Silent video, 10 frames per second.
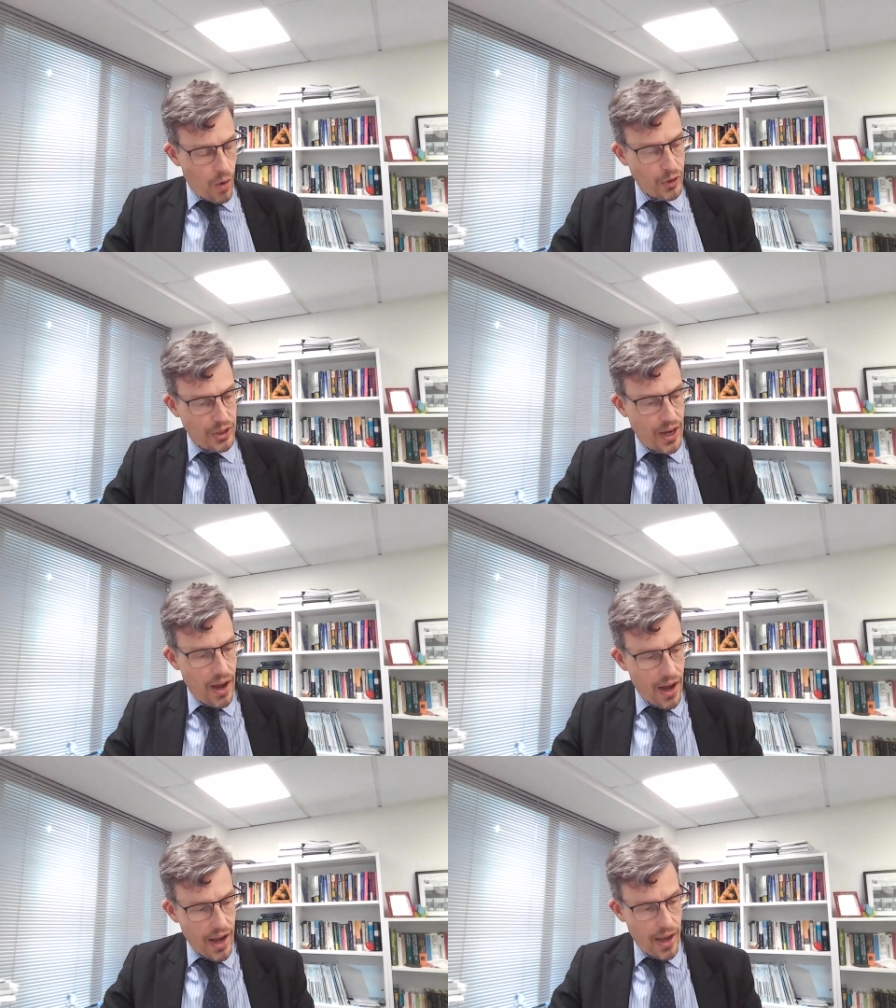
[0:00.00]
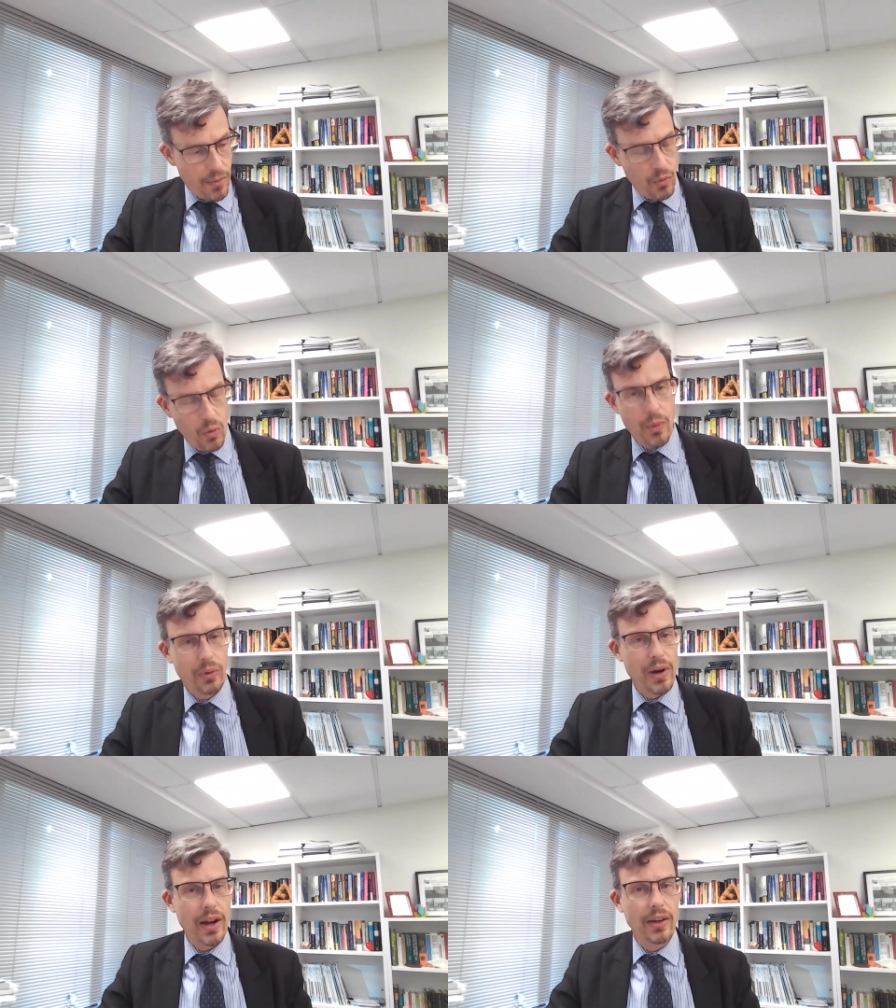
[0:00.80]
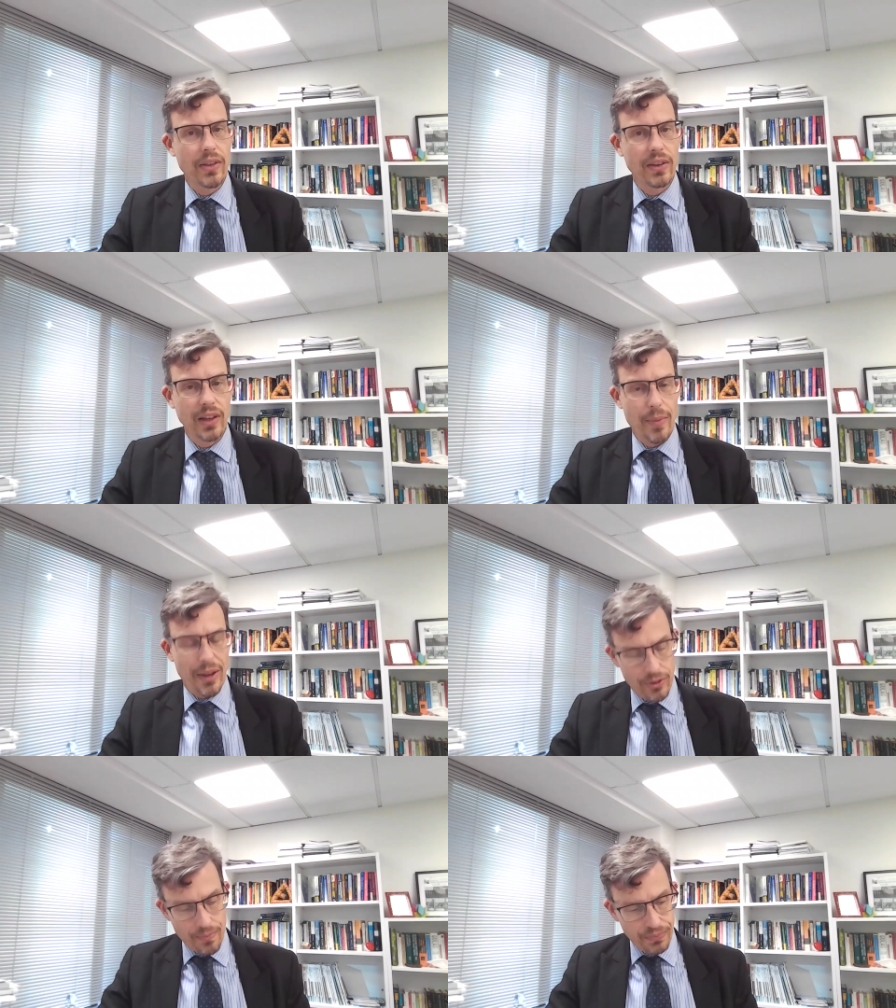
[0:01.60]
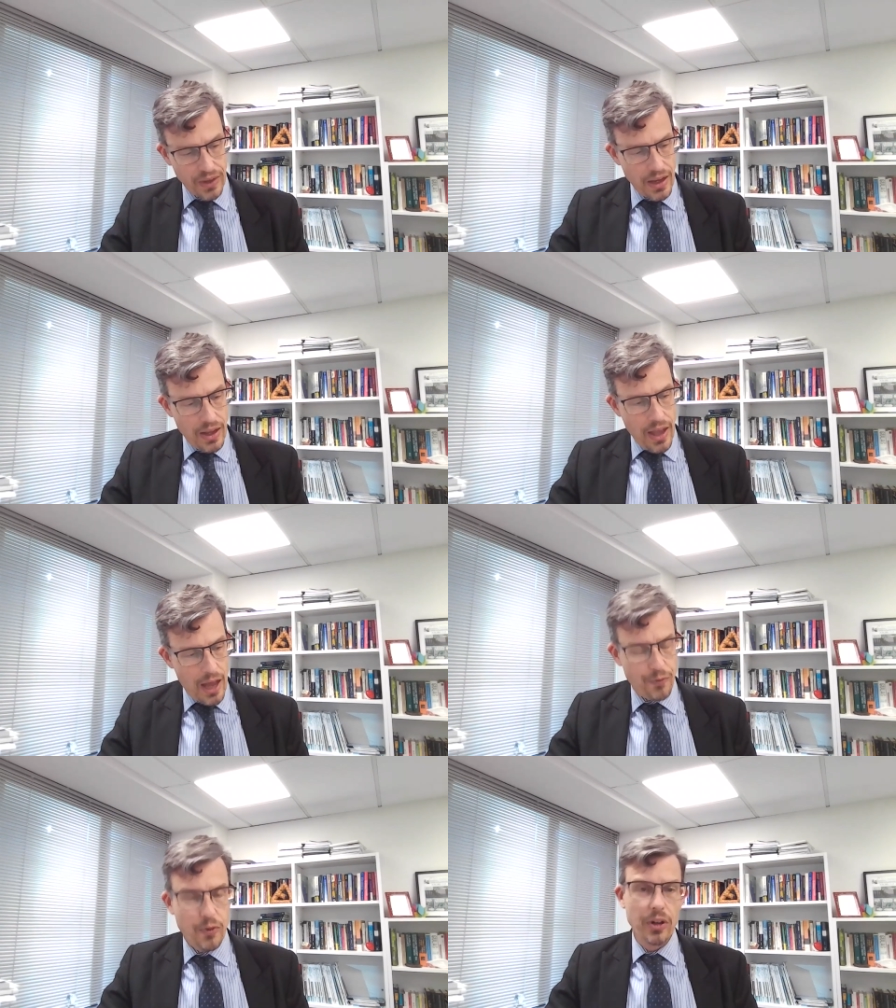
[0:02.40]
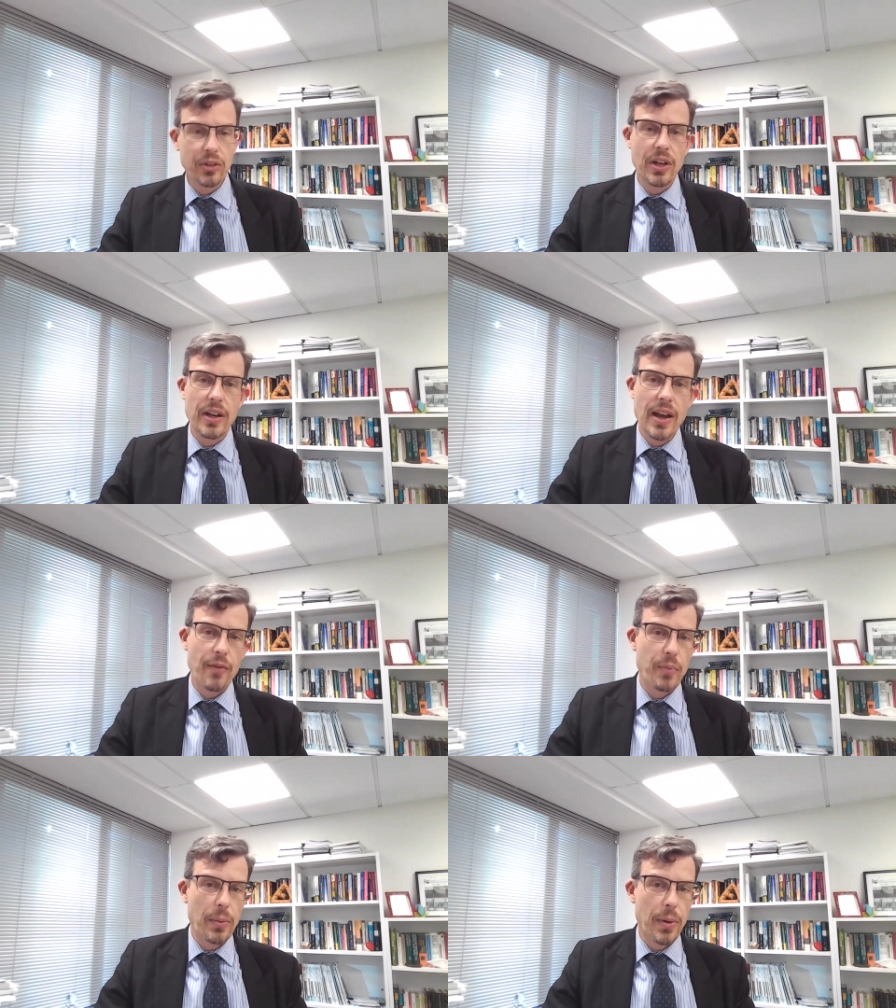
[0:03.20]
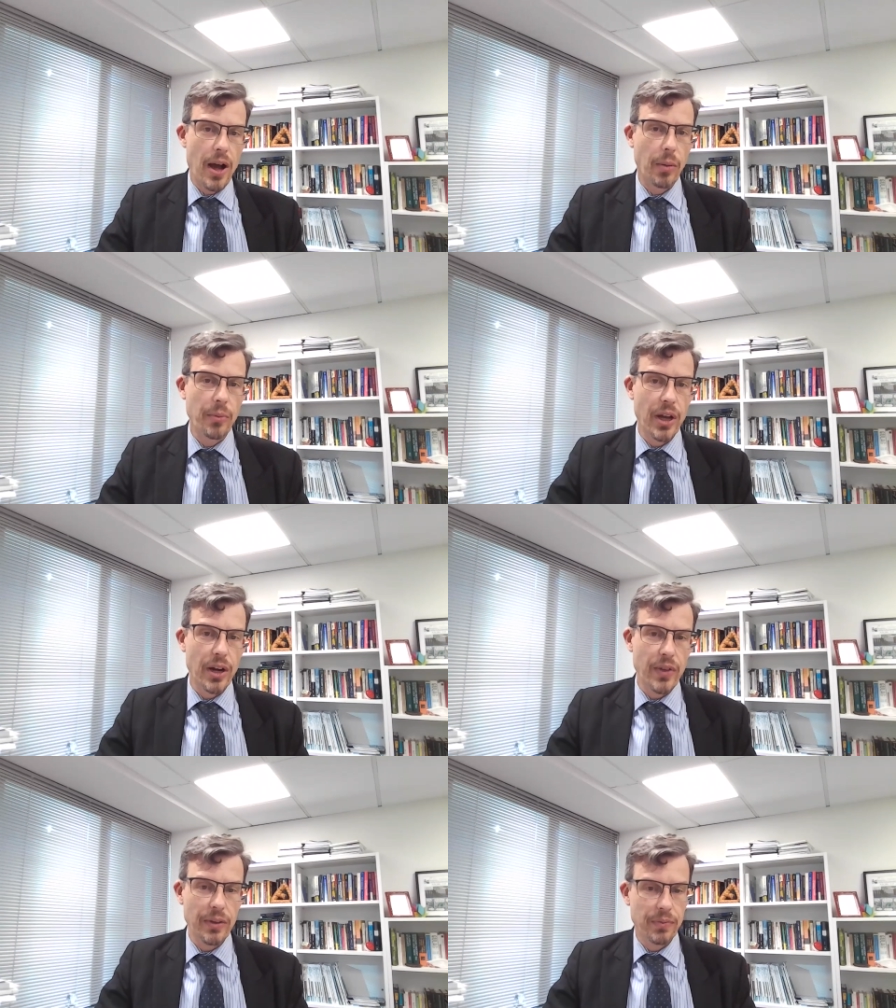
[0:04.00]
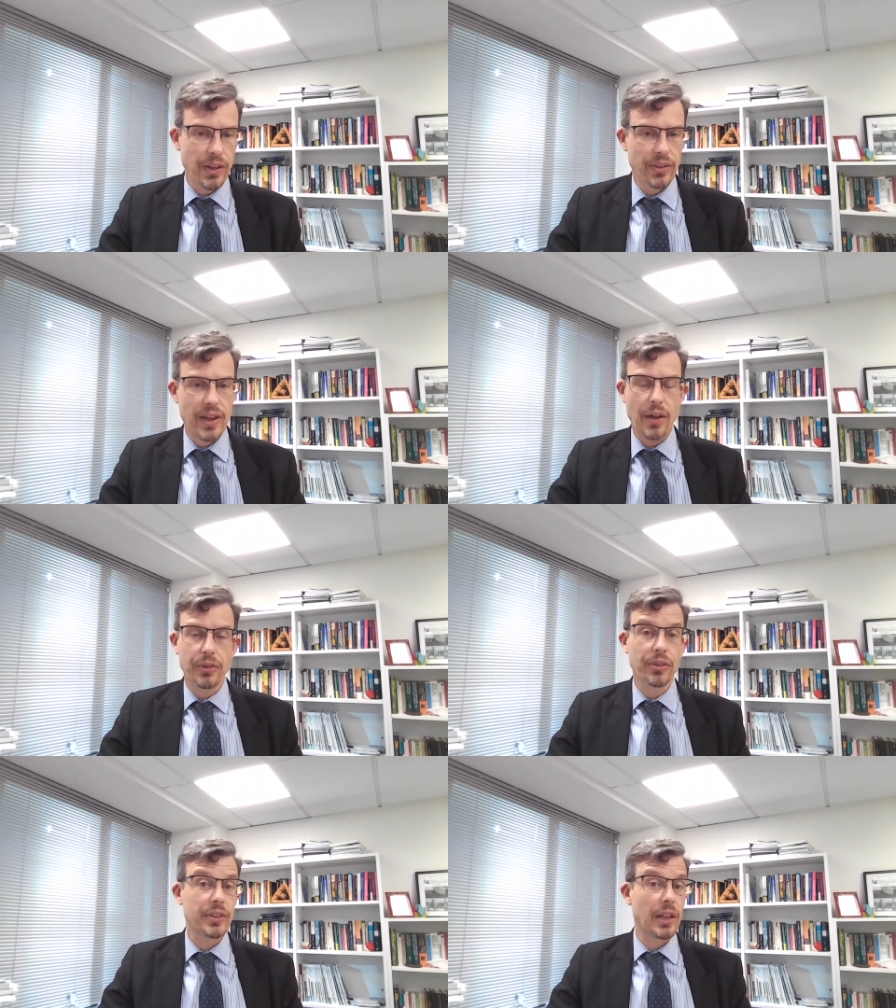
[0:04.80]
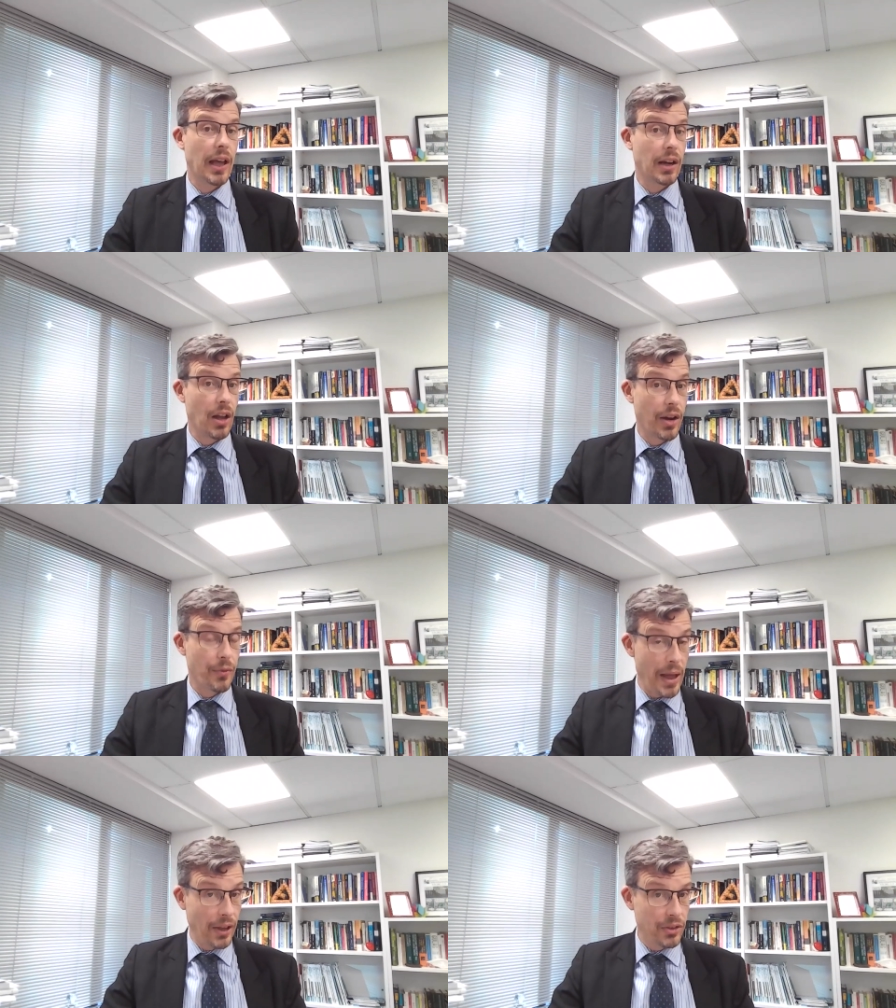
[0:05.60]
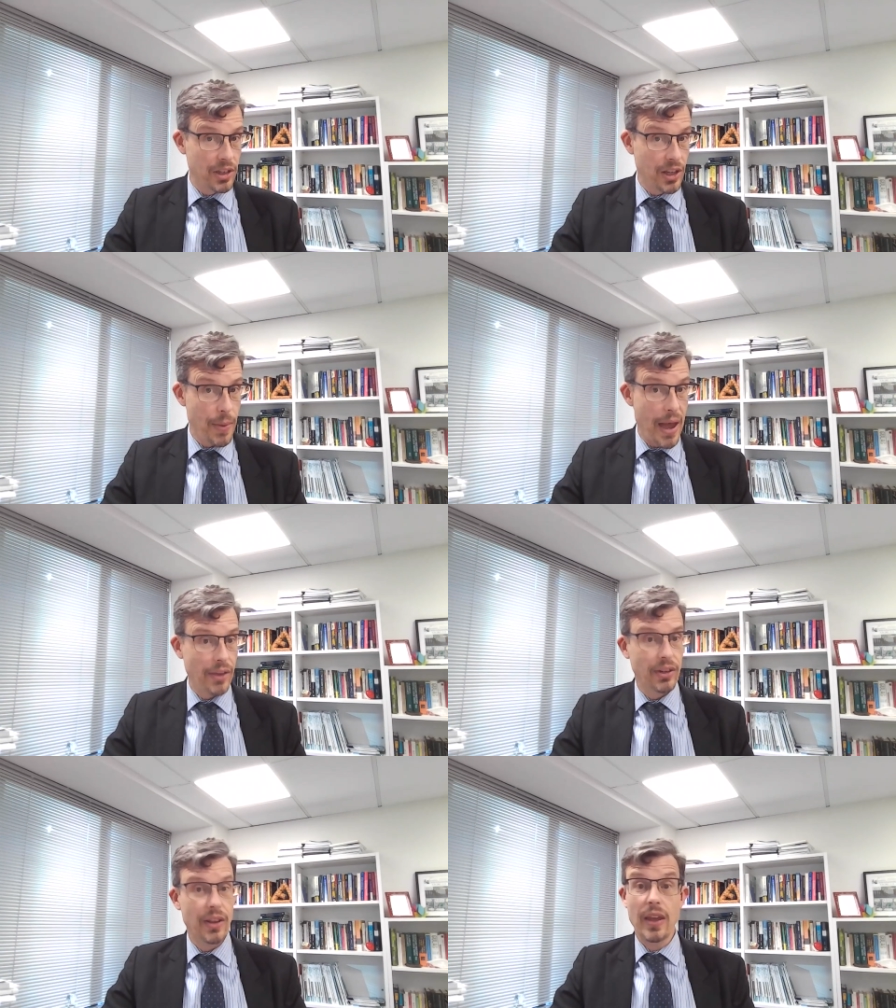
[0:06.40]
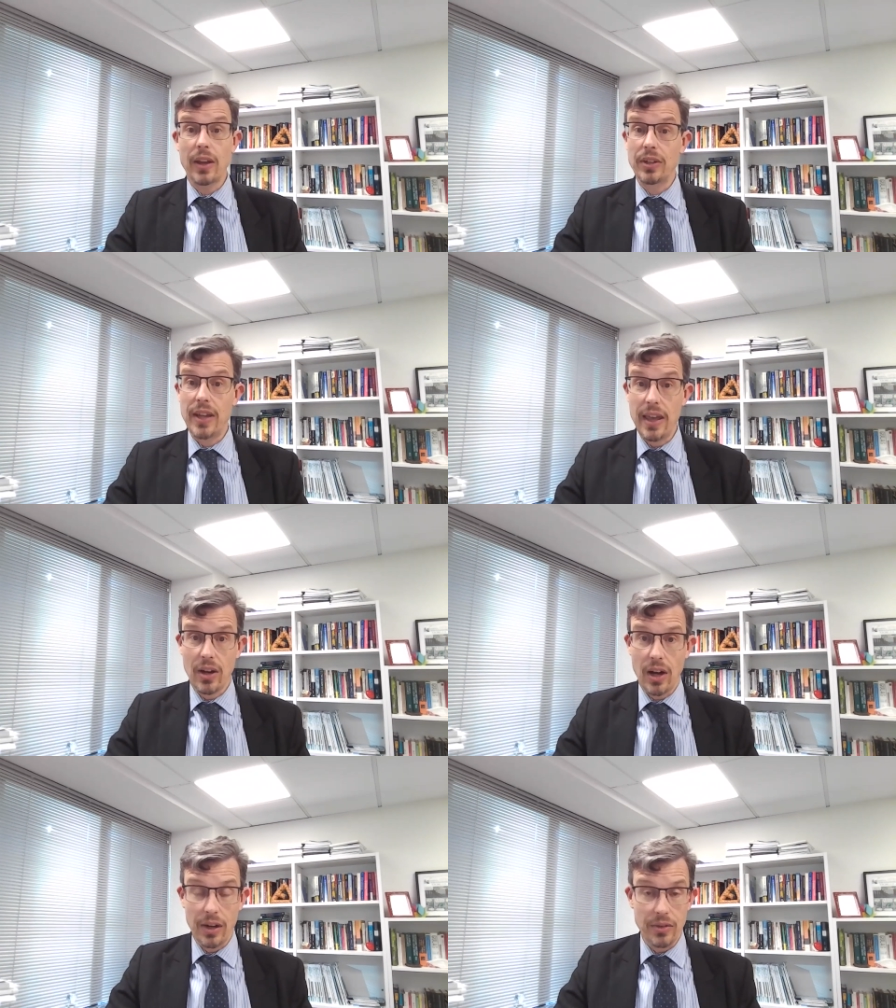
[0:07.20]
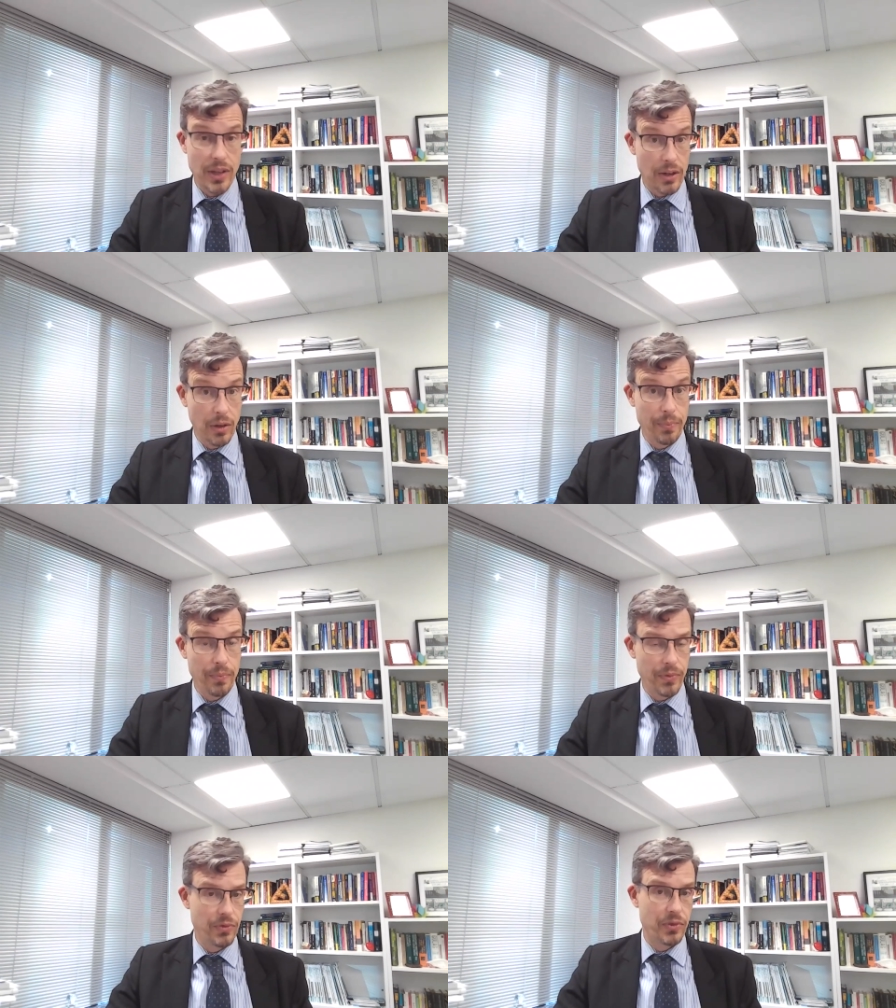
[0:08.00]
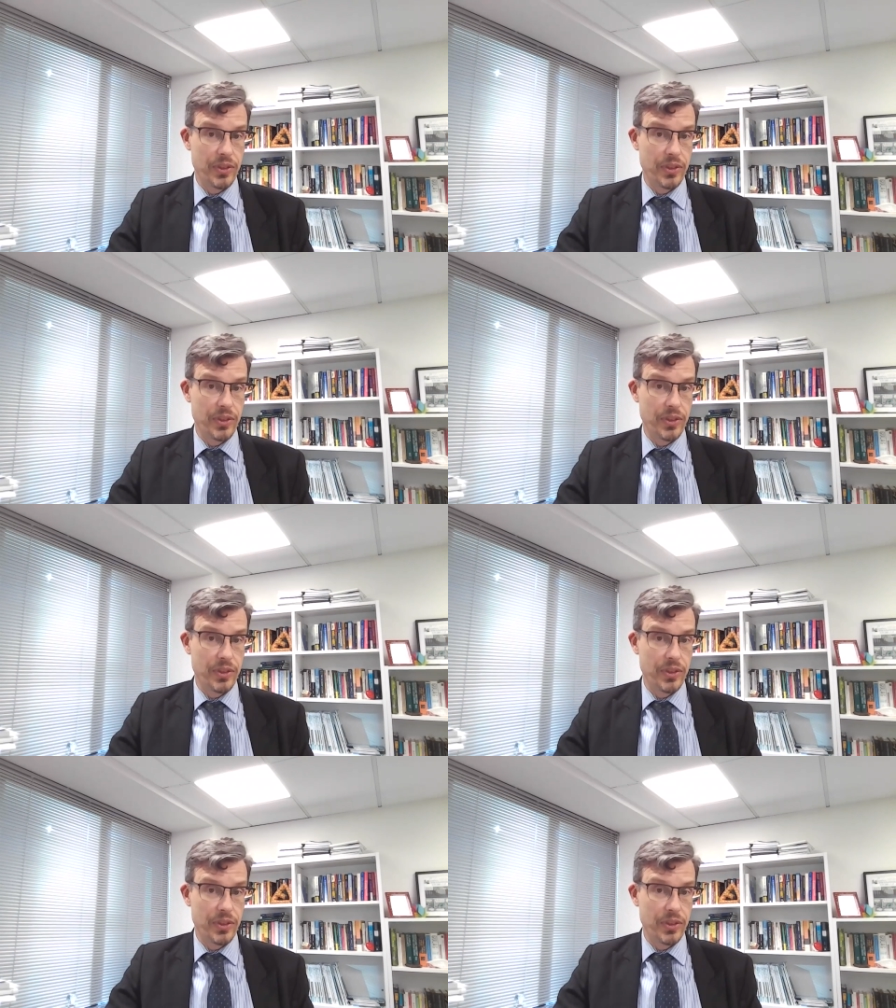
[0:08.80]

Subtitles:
over time, we would run into these limits. At first, you didn't have big problems out of it because councils still had a lot of balance sheet capacity. They could take on general